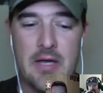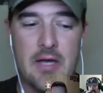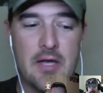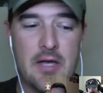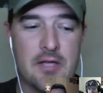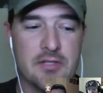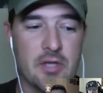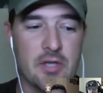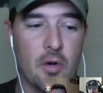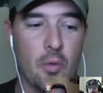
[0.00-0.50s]

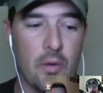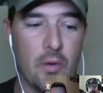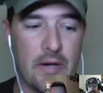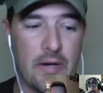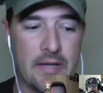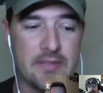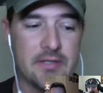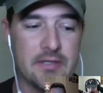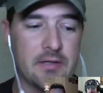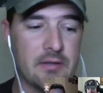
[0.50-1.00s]
So what I
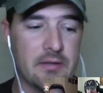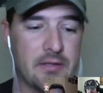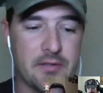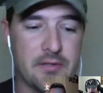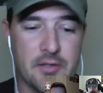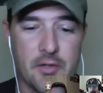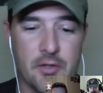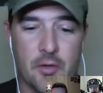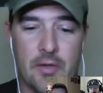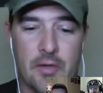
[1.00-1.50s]
generally
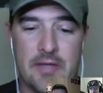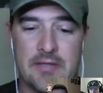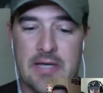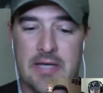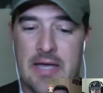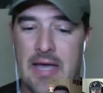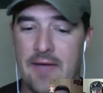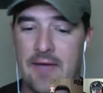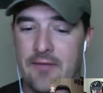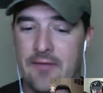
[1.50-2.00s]
do is I
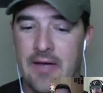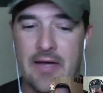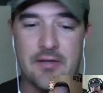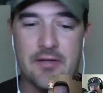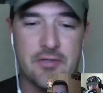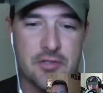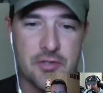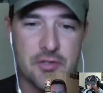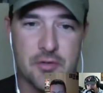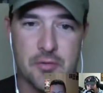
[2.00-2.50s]
have guys
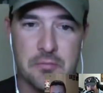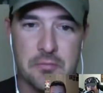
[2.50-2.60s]
shoot